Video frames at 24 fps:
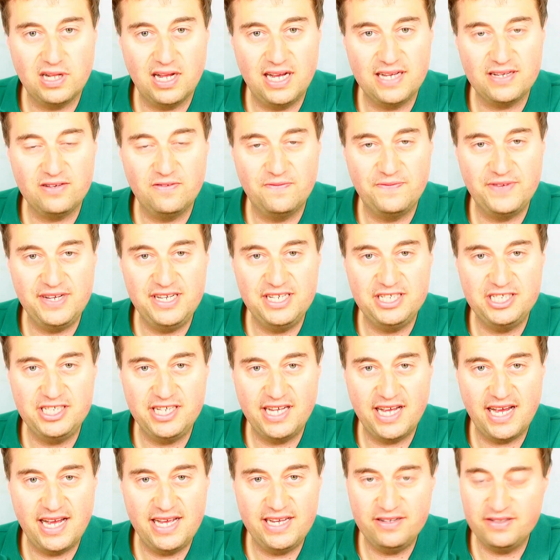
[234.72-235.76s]
like your
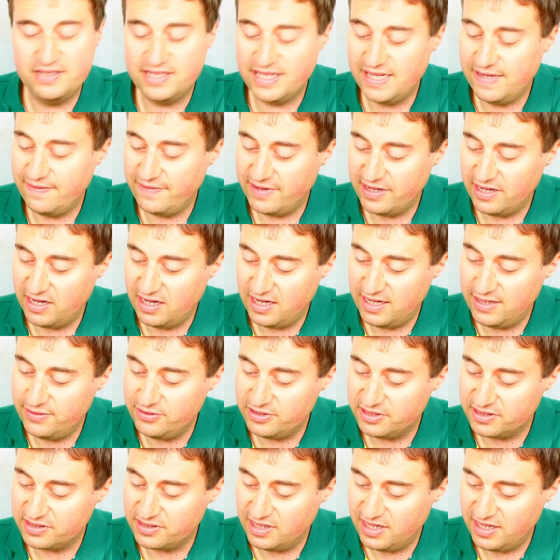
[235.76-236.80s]
VGA and DVI, which
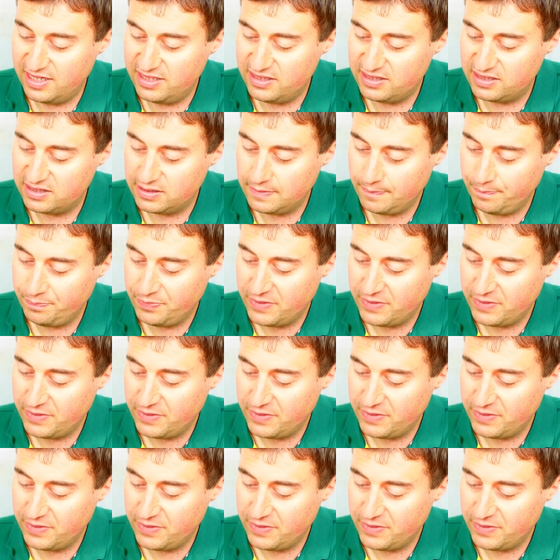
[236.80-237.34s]
is nice.